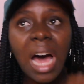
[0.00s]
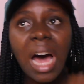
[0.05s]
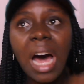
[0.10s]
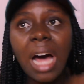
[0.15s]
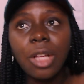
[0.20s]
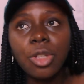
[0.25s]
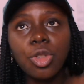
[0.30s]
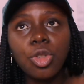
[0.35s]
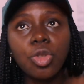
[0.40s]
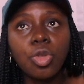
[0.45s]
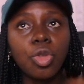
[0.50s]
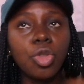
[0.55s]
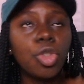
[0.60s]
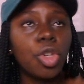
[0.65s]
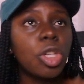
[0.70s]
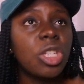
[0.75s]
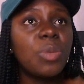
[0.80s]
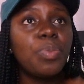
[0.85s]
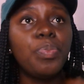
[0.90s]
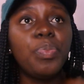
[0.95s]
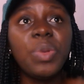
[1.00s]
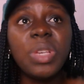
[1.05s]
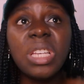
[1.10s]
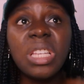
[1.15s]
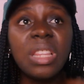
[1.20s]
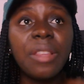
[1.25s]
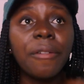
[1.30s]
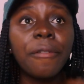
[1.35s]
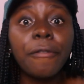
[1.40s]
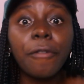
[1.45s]
and you know, just
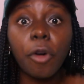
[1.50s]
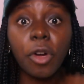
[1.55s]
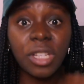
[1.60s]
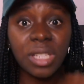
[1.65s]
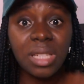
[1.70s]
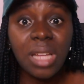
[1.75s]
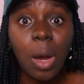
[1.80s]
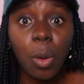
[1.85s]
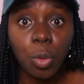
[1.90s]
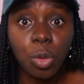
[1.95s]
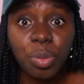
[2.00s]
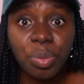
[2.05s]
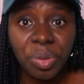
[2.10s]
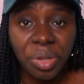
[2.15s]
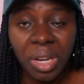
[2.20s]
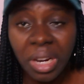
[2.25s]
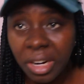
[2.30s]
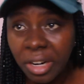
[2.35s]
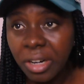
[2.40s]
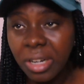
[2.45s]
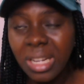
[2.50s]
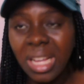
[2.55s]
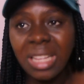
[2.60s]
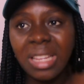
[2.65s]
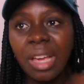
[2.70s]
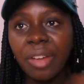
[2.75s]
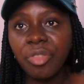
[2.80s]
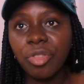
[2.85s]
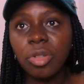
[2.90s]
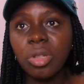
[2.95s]
be the voice that would be heard
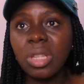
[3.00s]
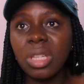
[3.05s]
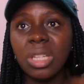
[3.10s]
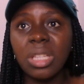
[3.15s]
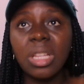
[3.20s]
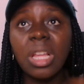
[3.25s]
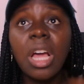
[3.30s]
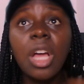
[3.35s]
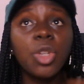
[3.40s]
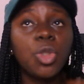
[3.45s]
at everything.